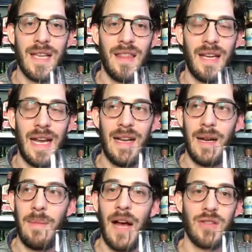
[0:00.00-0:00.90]
I think I did
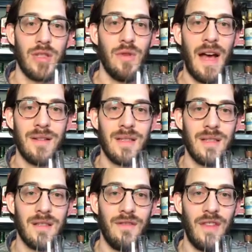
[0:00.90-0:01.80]
about 2
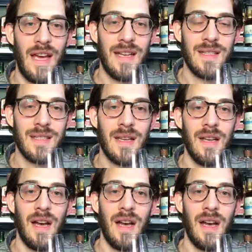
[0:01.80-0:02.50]
ounces of this,